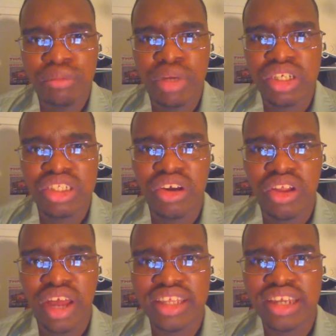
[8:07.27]
But
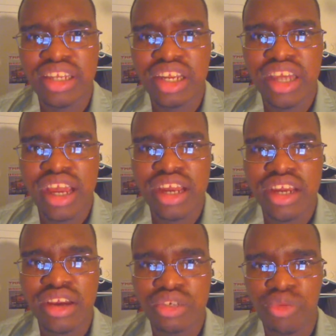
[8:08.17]
still, at the end of the day,
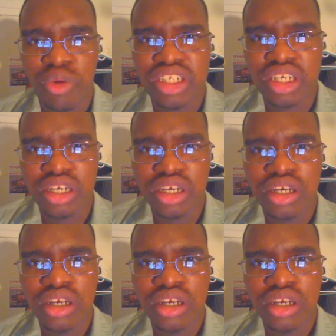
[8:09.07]
it's racing.